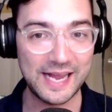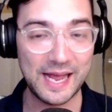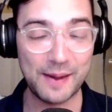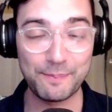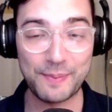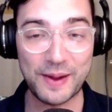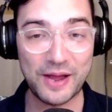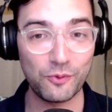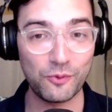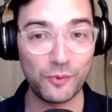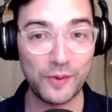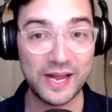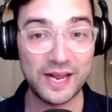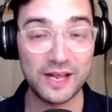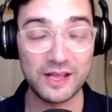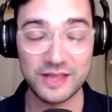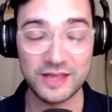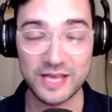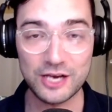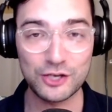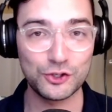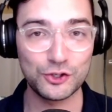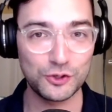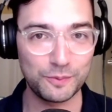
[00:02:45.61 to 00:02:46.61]
and by the way,
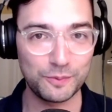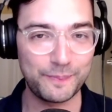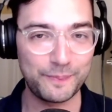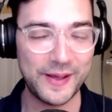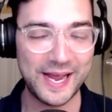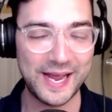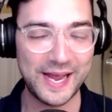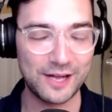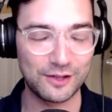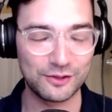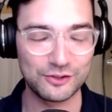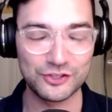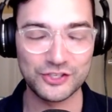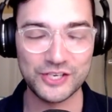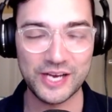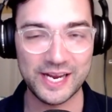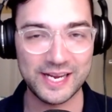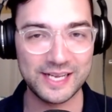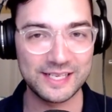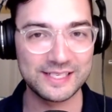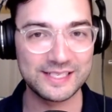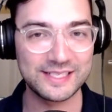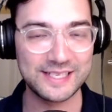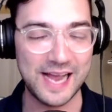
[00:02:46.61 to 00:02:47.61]
they should pay Elgton
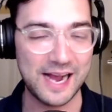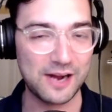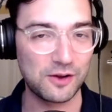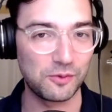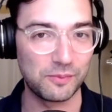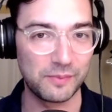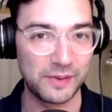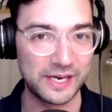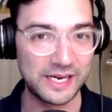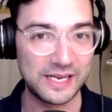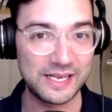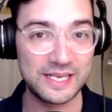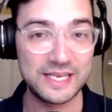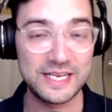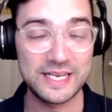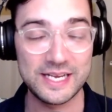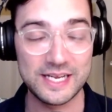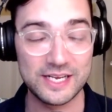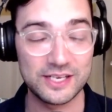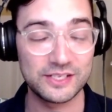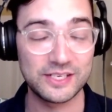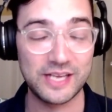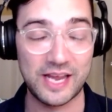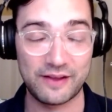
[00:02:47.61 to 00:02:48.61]
Jenkins tackle money. He
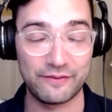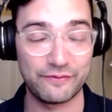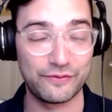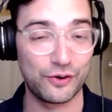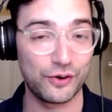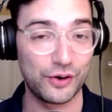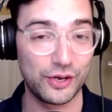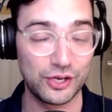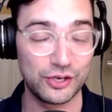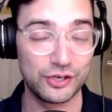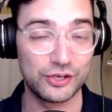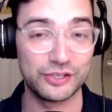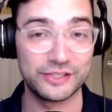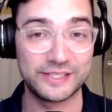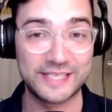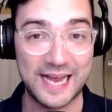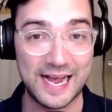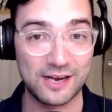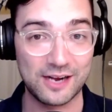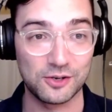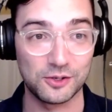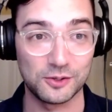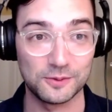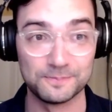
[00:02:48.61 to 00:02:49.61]
is a very good
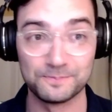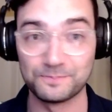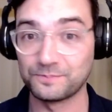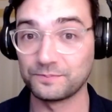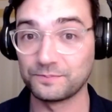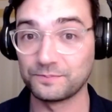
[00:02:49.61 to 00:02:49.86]
tackle.